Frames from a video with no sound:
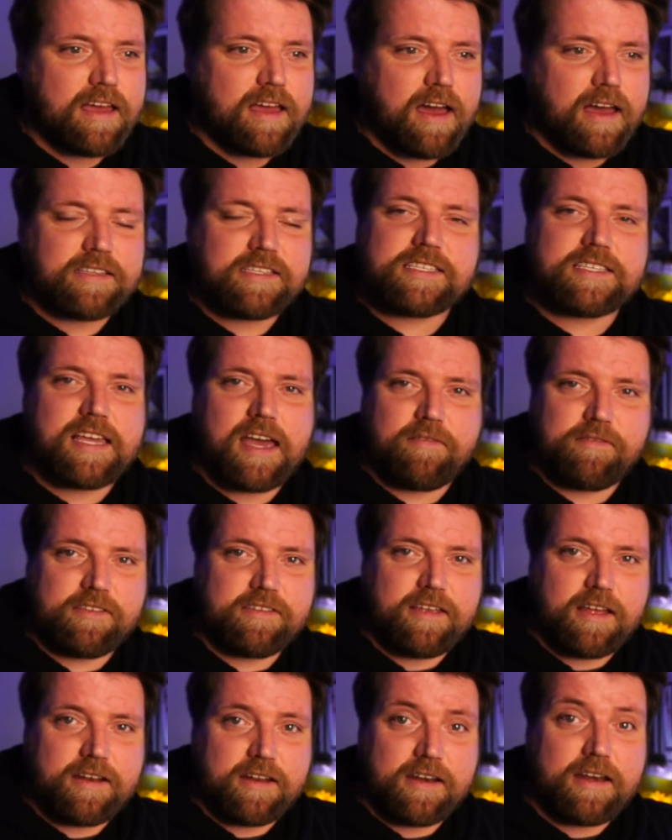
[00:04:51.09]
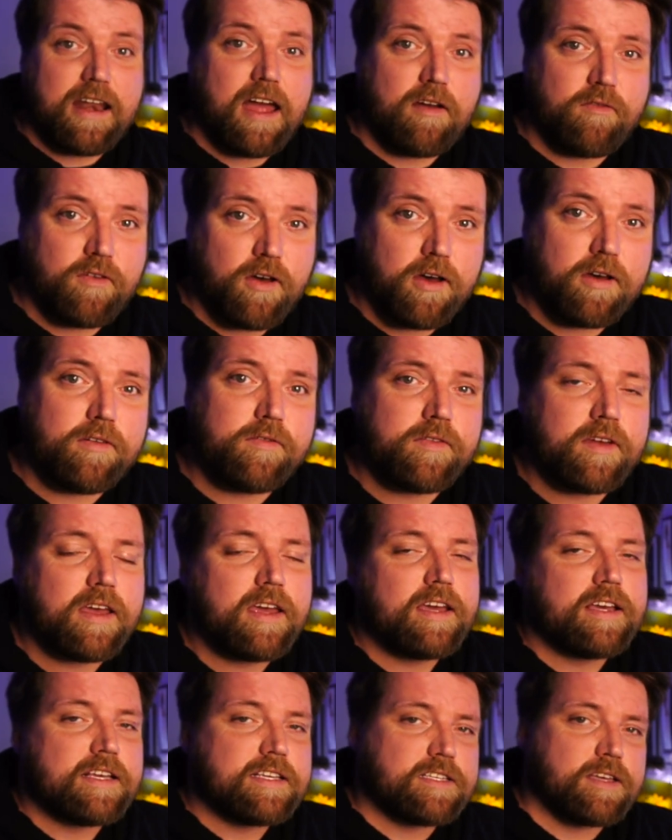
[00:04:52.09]
I just haven't done enough of.
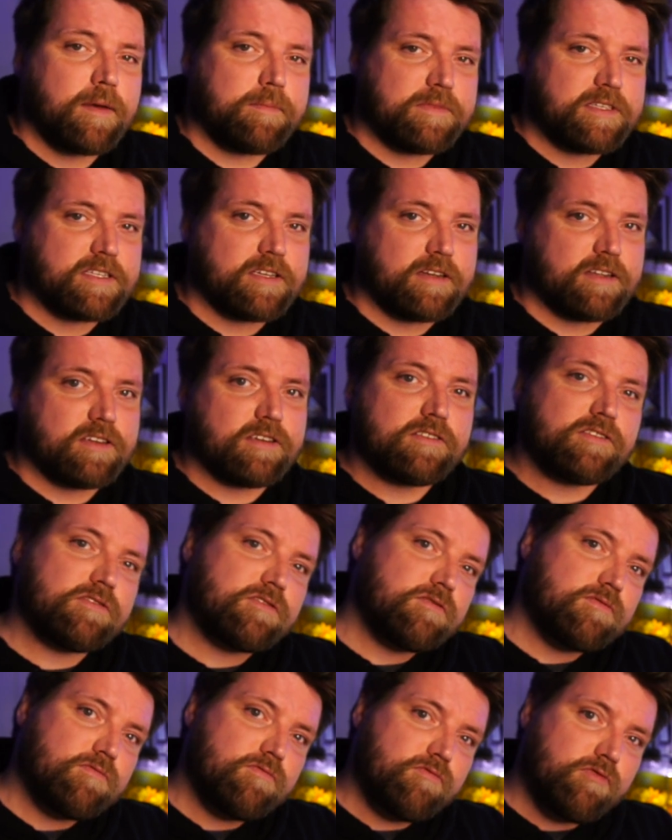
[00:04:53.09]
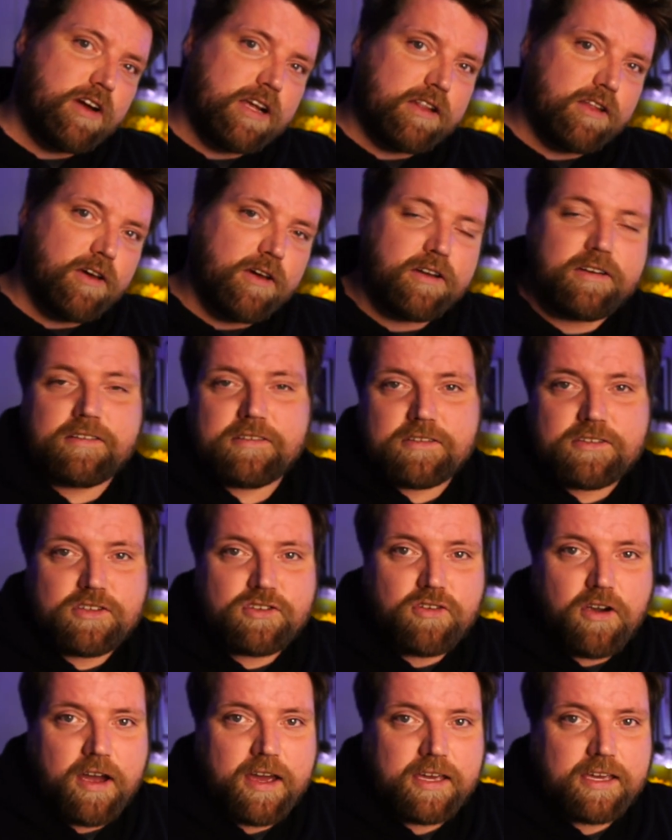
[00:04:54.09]
So I'm just gonna reload,
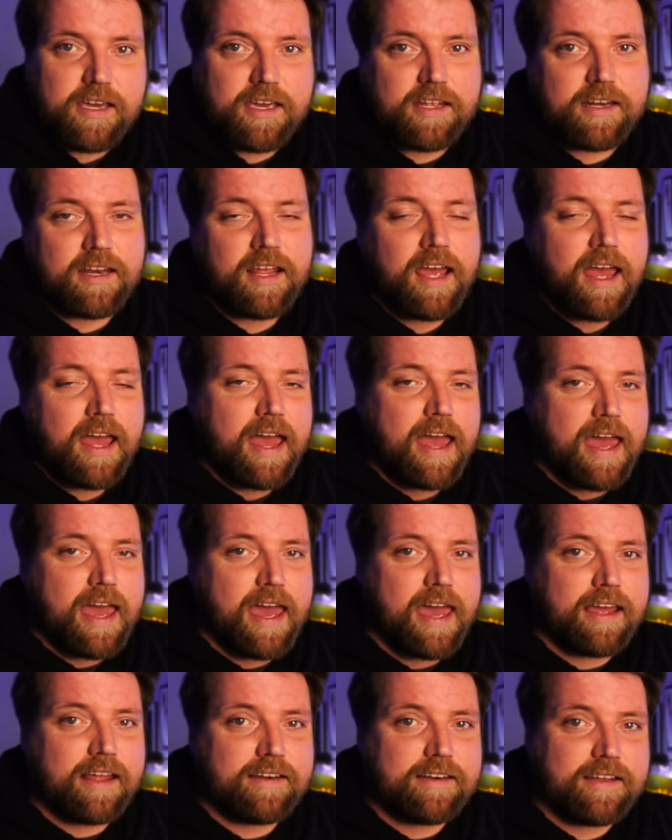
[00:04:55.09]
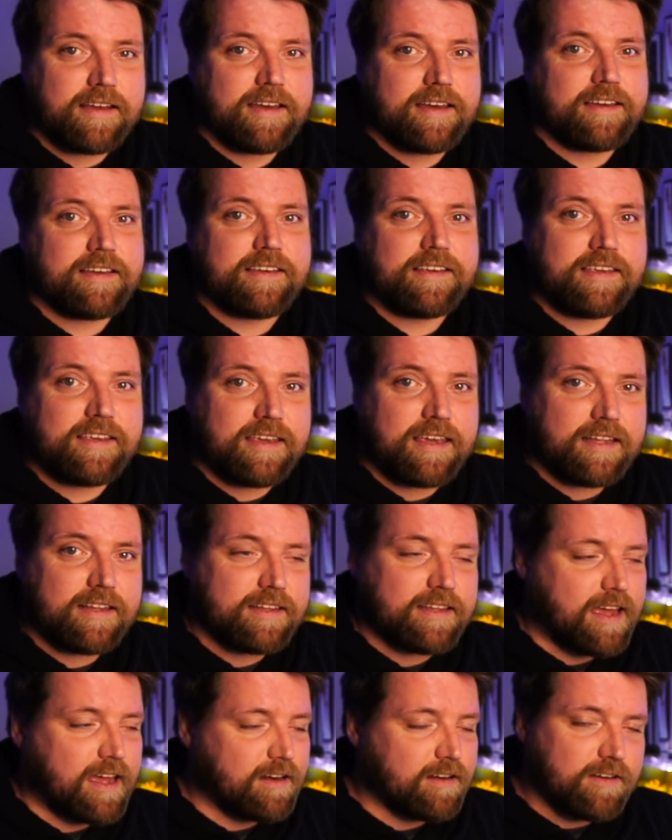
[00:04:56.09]
try again, and
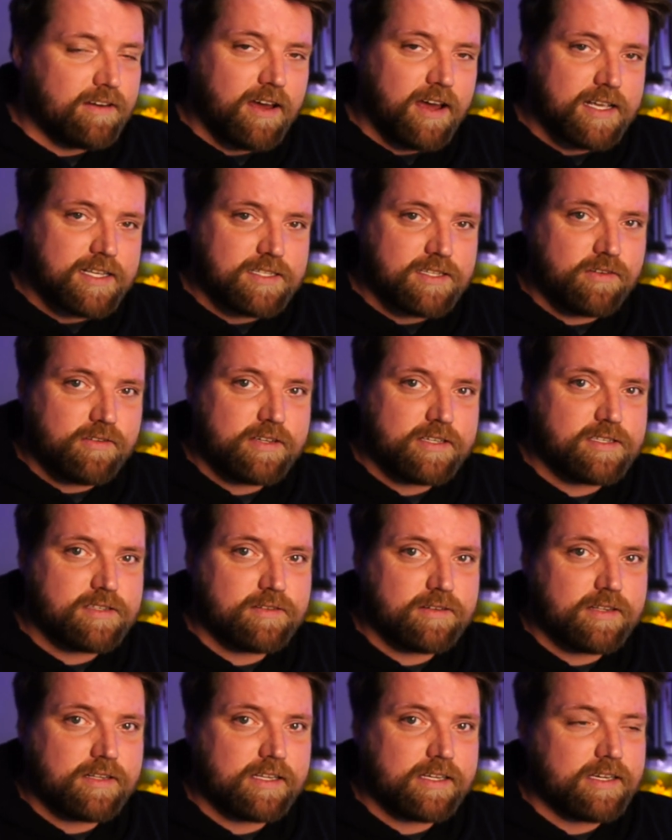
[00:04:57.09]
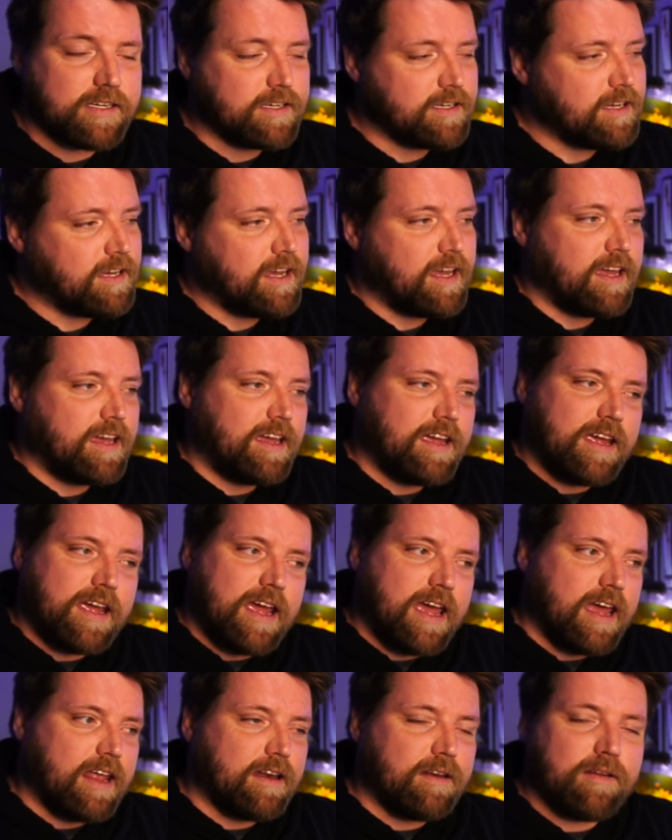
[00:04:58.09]
get that nice and crystal clear.
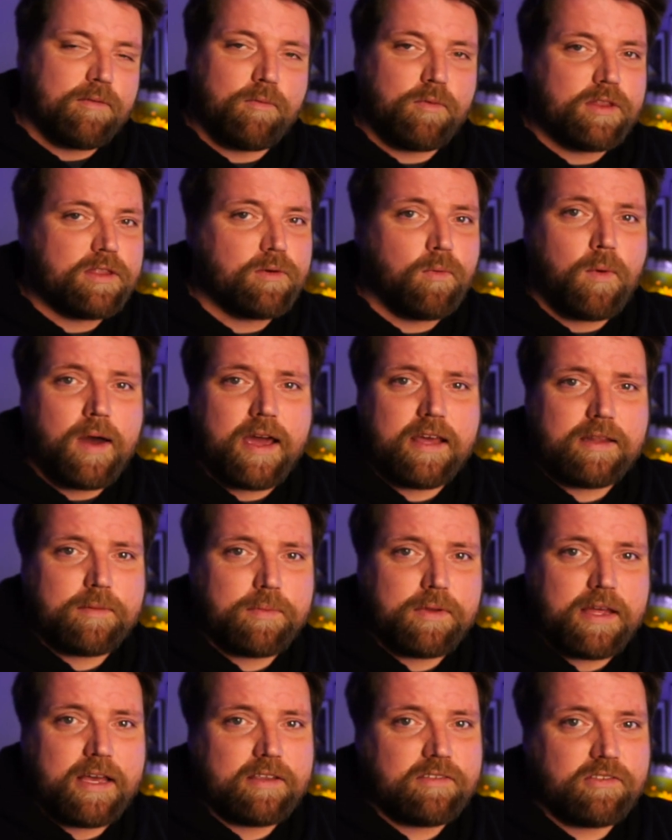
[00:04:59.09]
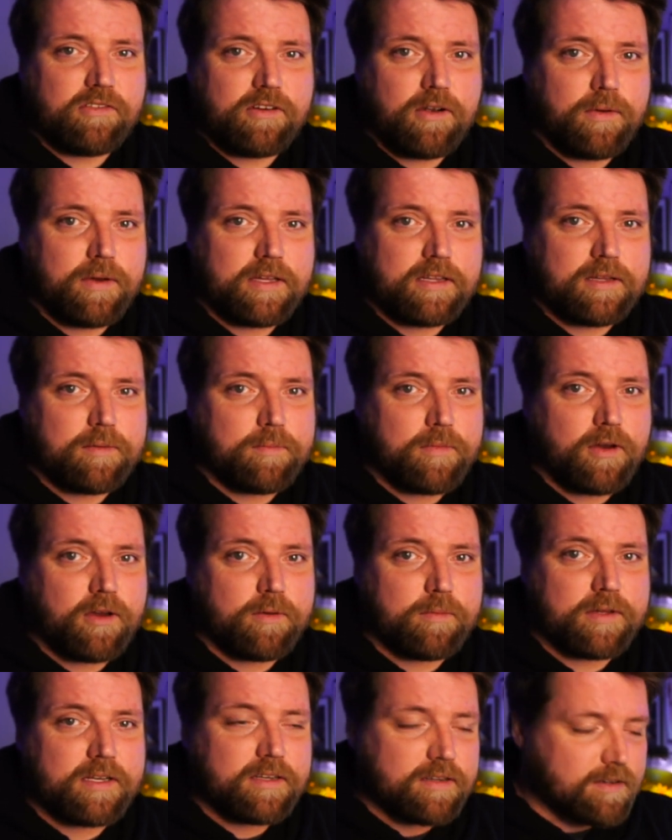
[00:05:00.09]
And with the way the plants are growing at the
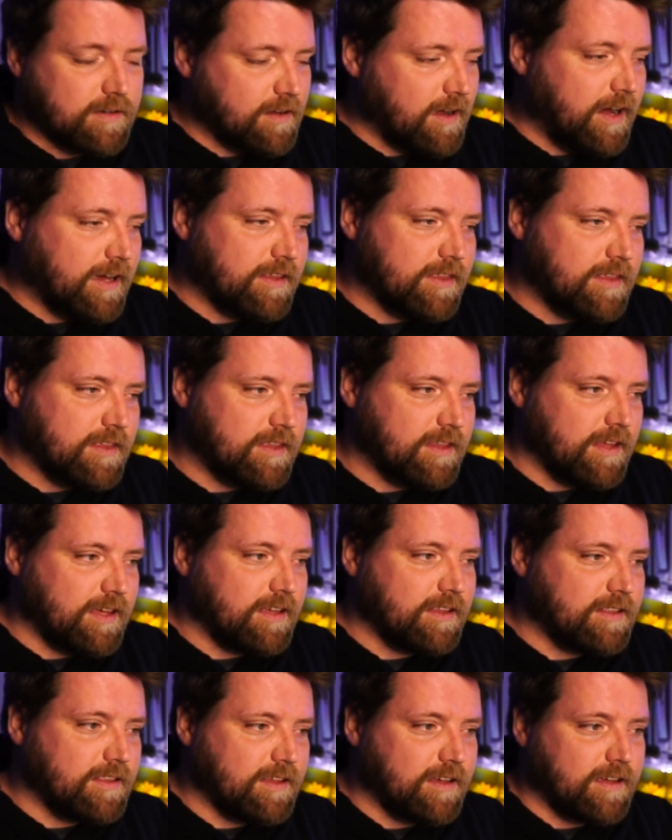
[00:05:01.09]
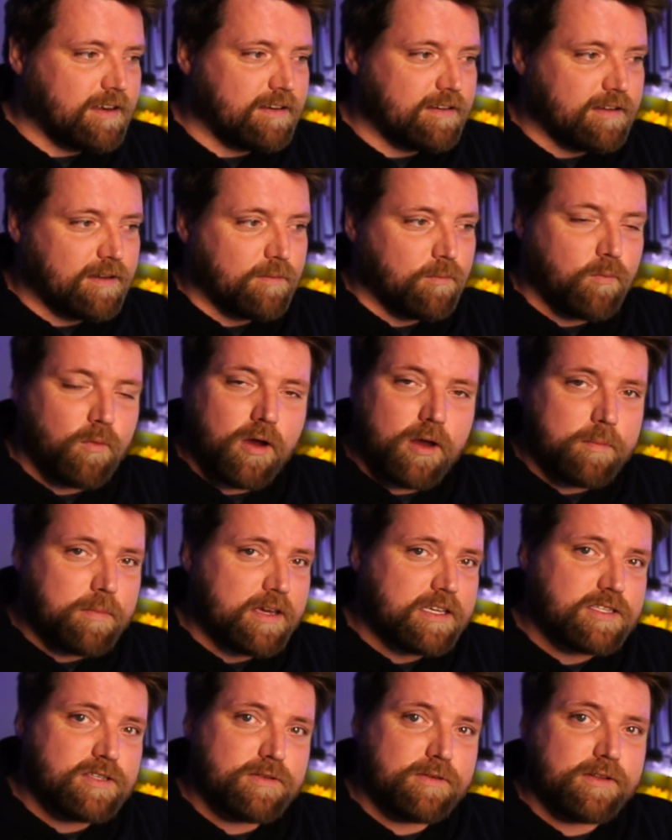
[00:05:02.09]
moment, I think that it won't
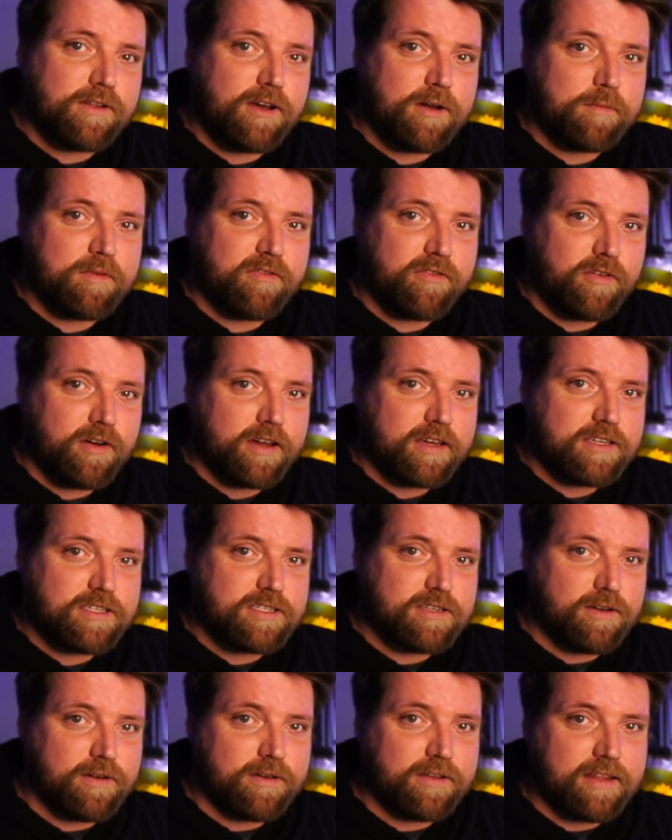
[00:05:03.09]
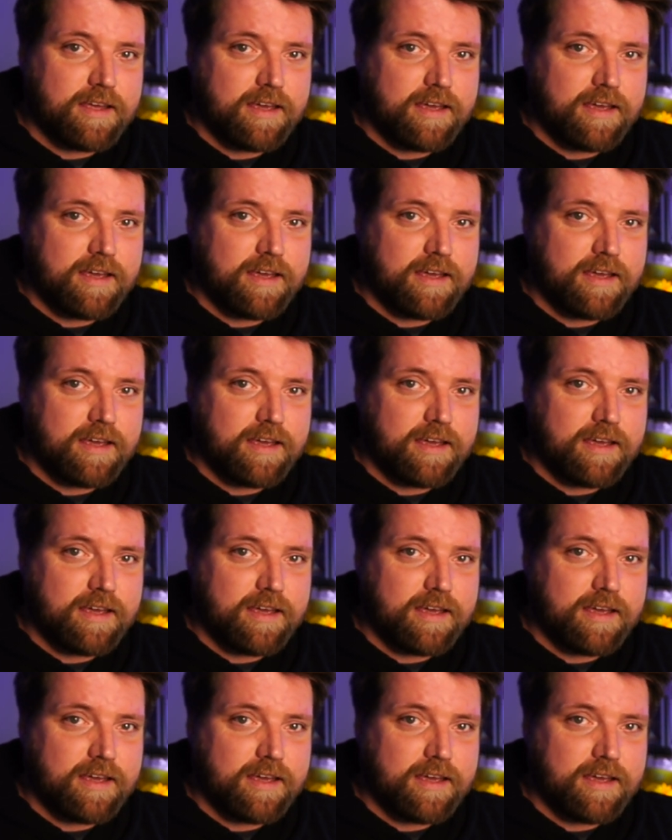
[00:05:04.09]
be too long before I can show you